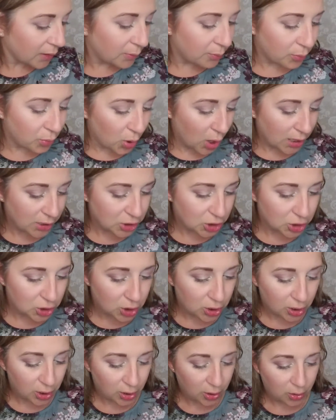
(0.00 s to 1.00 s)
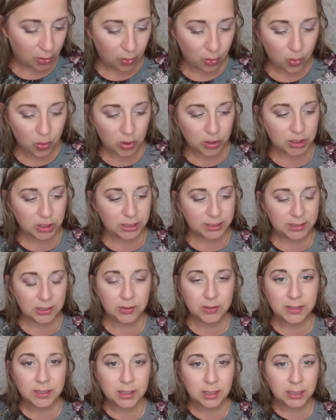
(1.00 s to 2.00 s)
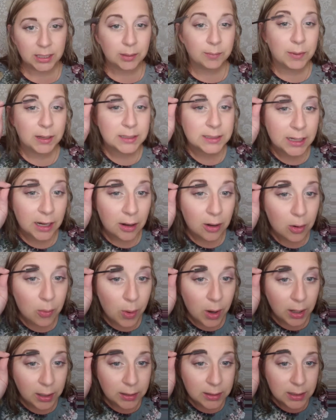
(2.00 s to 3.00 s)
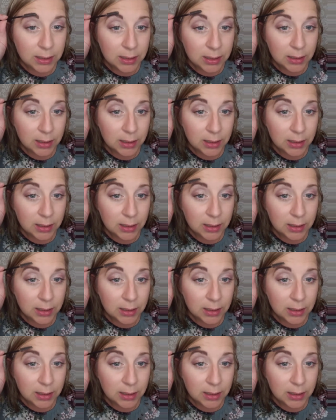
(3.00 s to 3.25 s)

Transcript: brush, or just use a clean mascara wand.